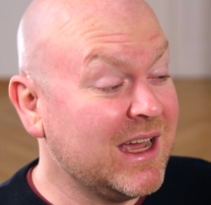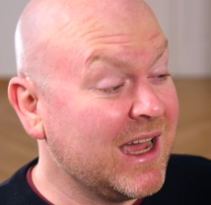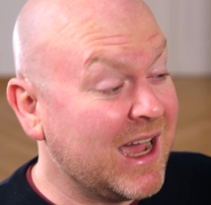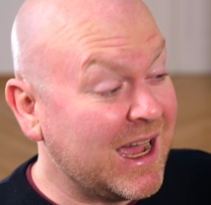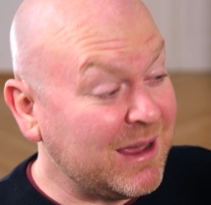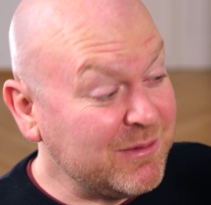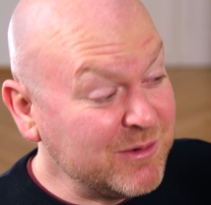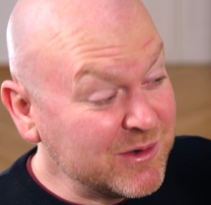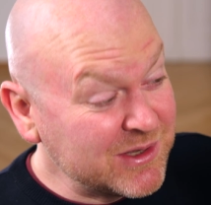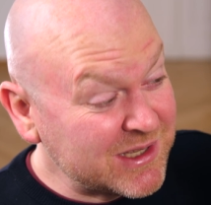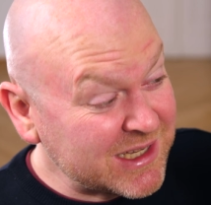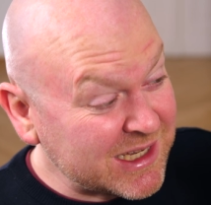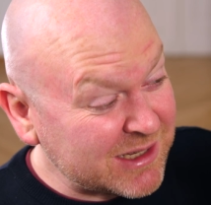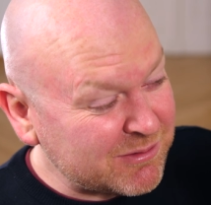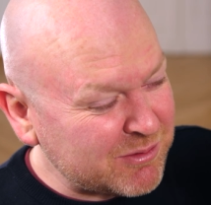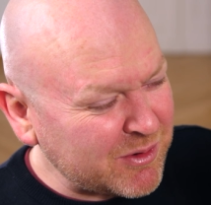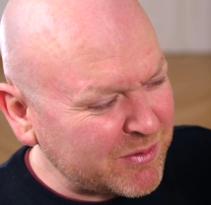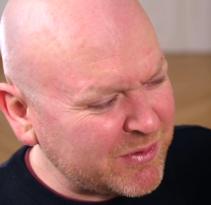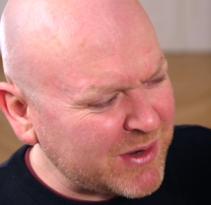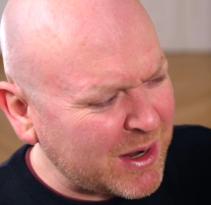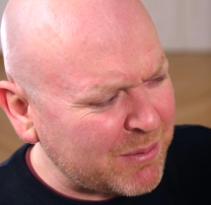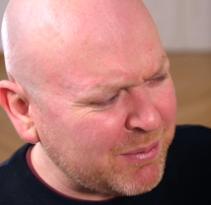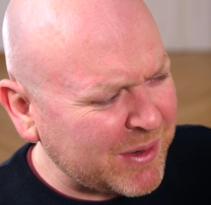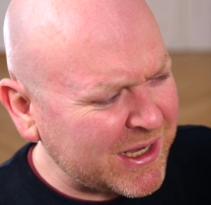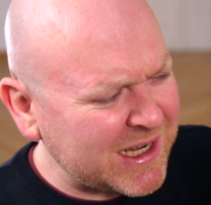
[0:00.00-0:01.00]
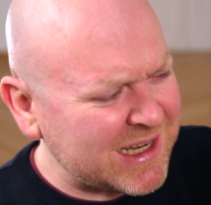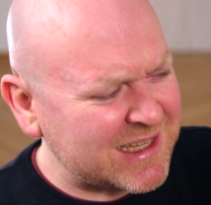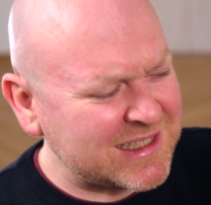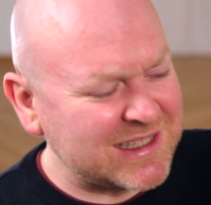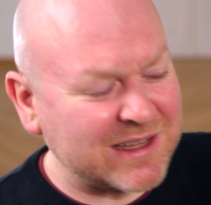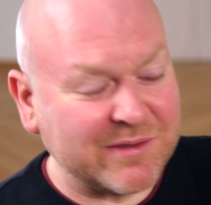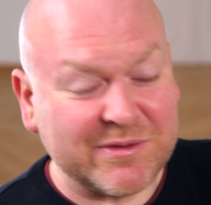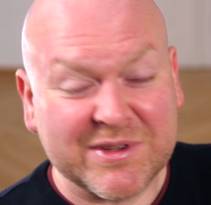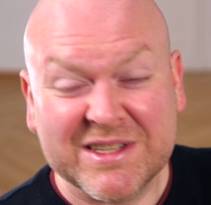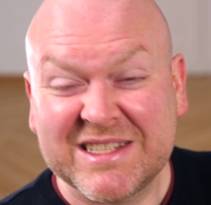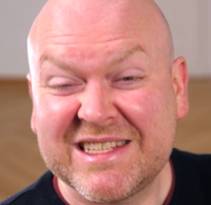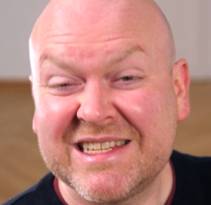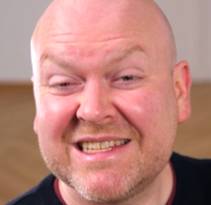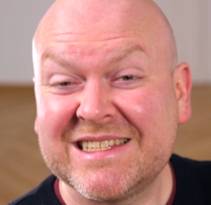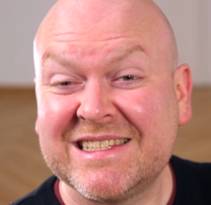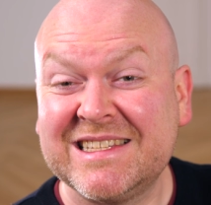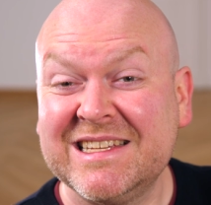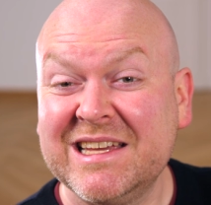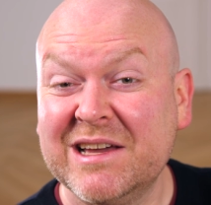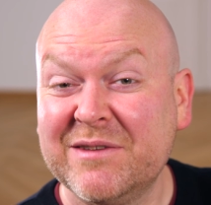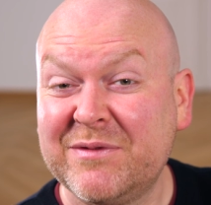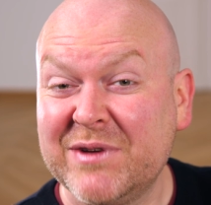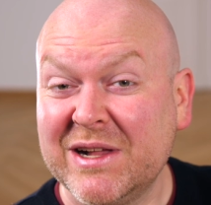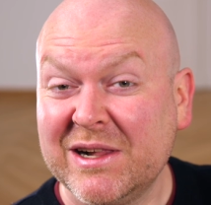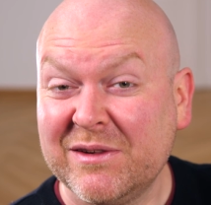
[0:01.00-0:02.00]
I'm using it with Labella
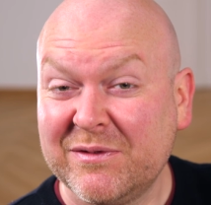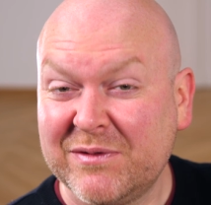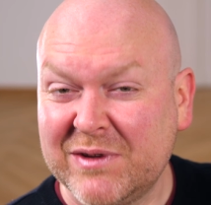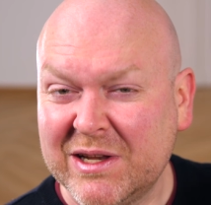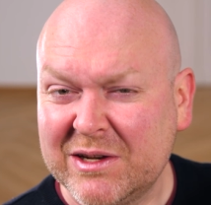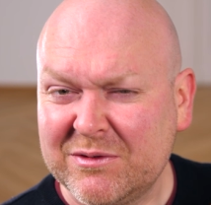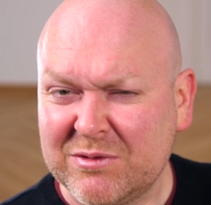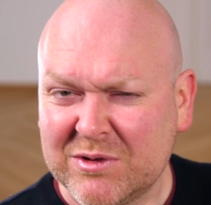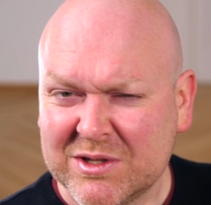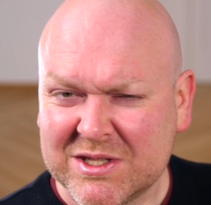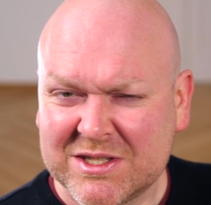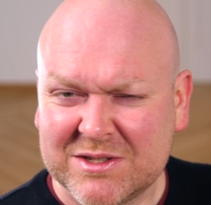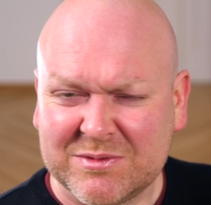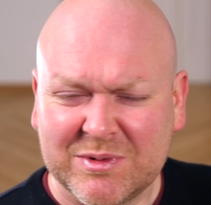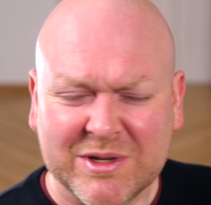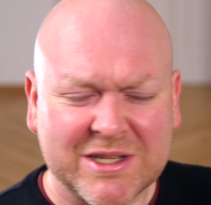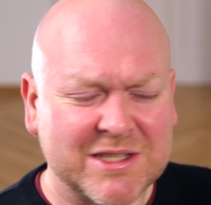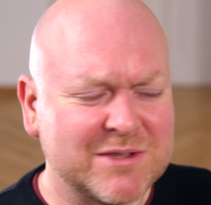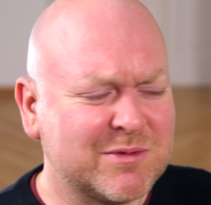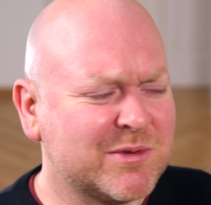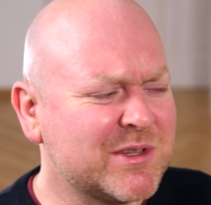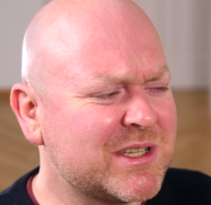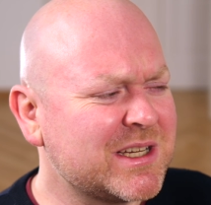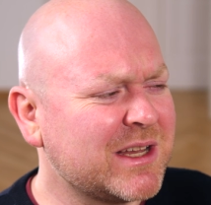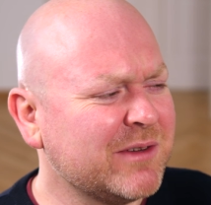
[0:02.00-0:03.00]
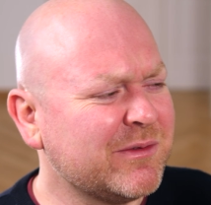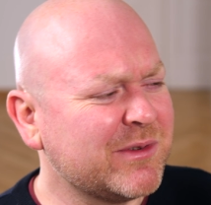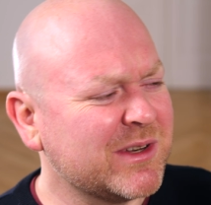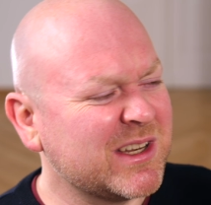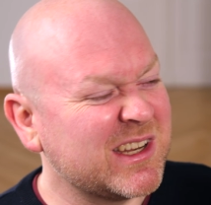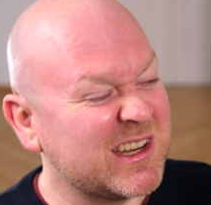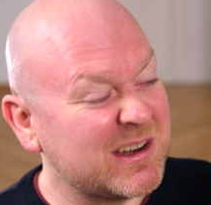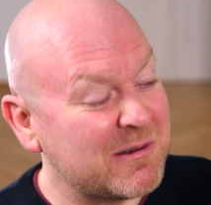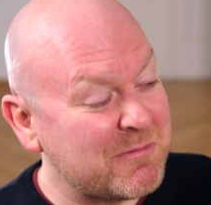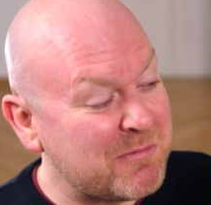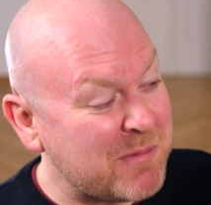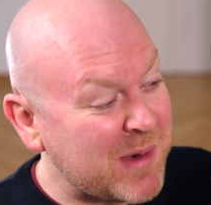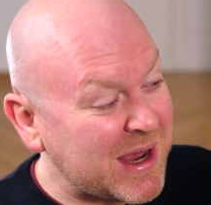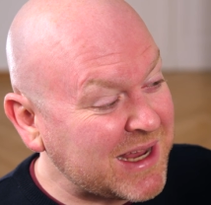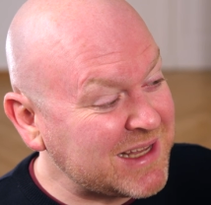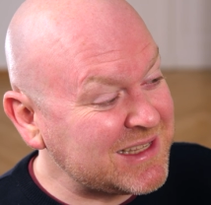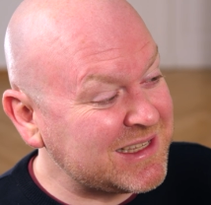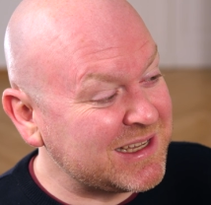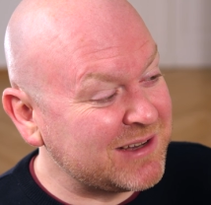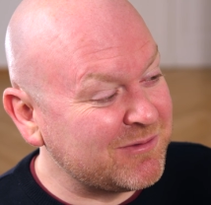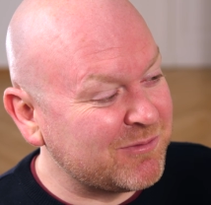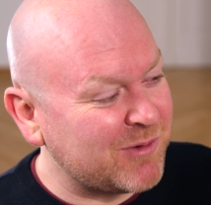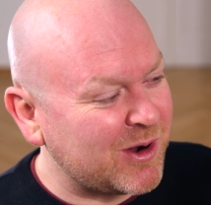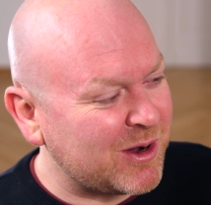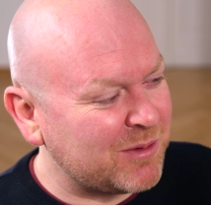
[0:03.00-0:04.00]
760 FL flat one strings, which give it an
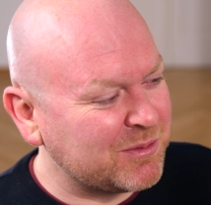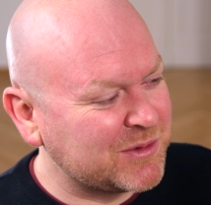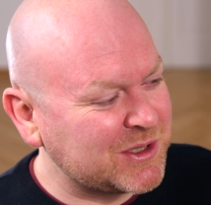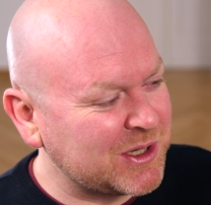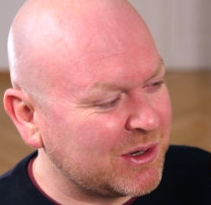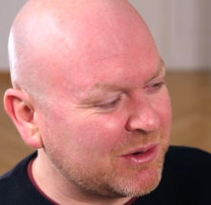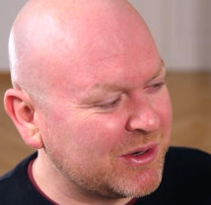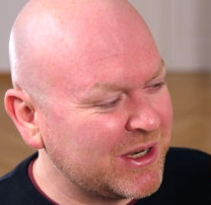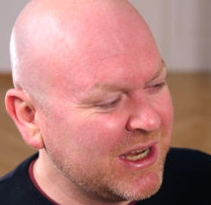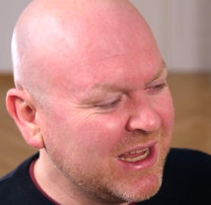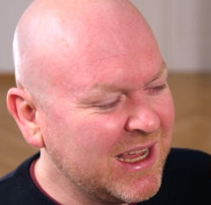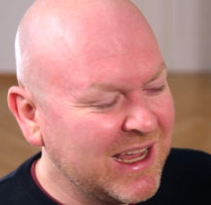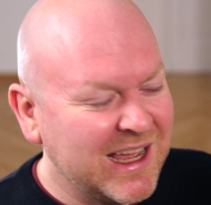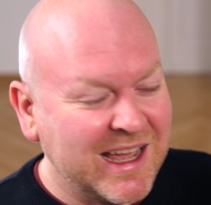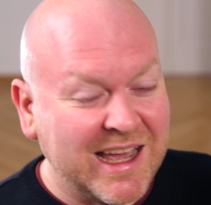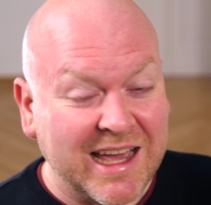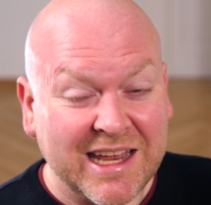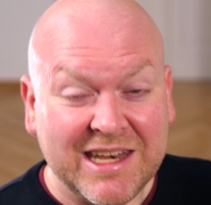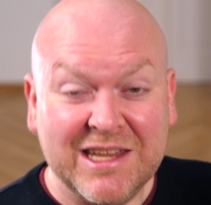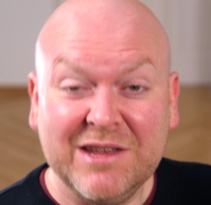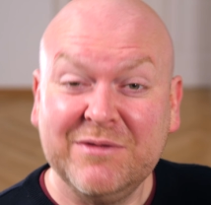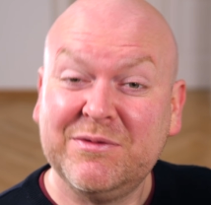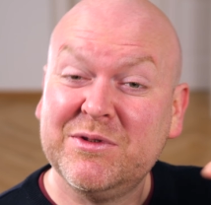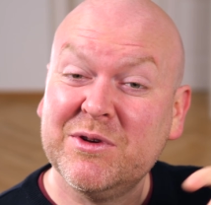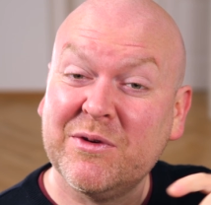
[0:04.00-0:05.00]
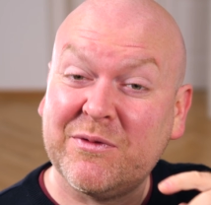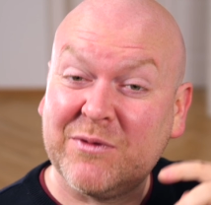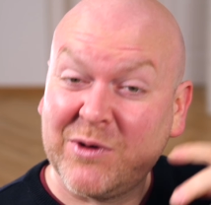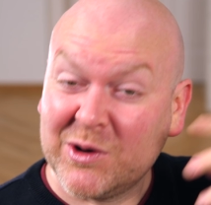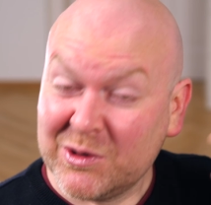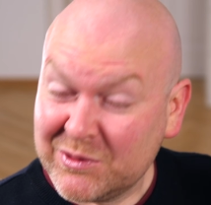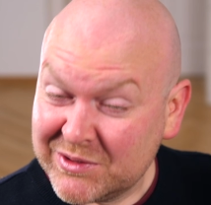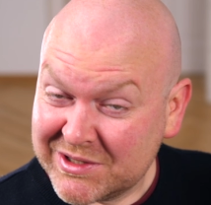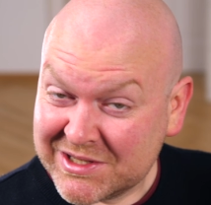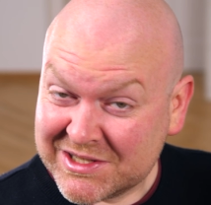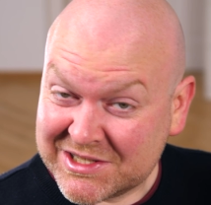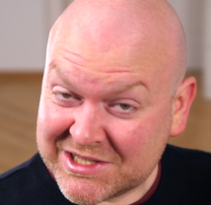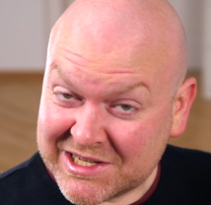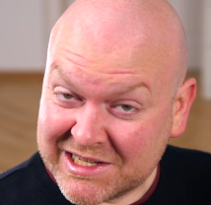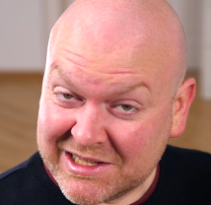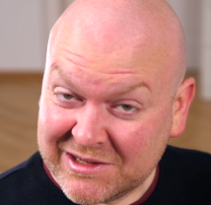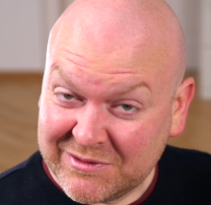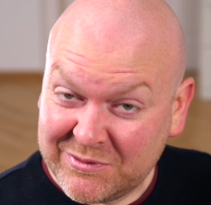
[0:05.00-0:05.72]
amazing warm tone, and if you follow this channel